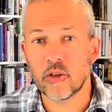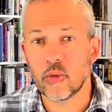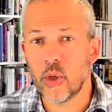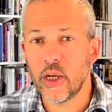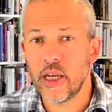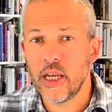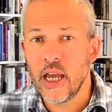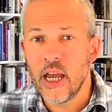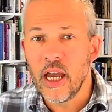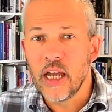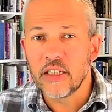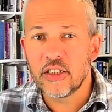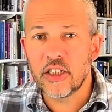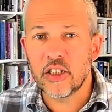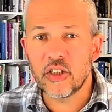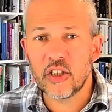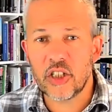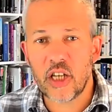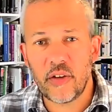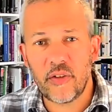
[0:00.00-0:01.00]
we
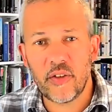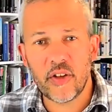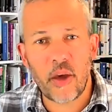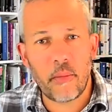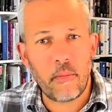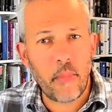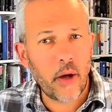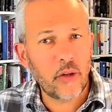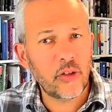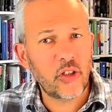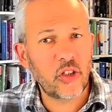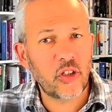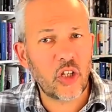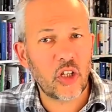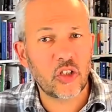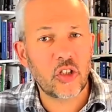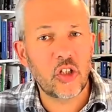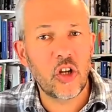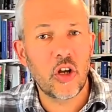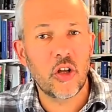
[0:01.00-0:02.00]
discover that Moses
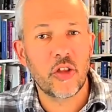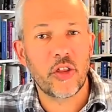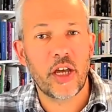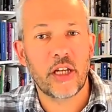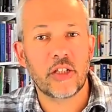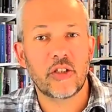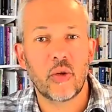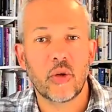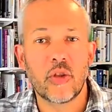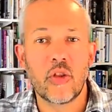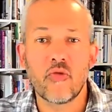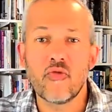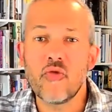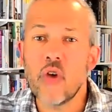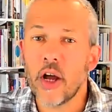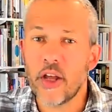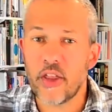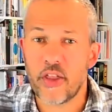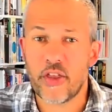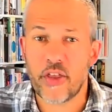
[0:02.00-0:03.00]
has learned that doing the
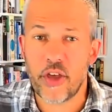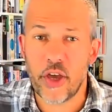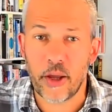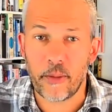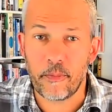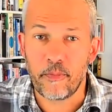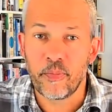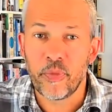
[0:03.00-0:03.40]
right thing,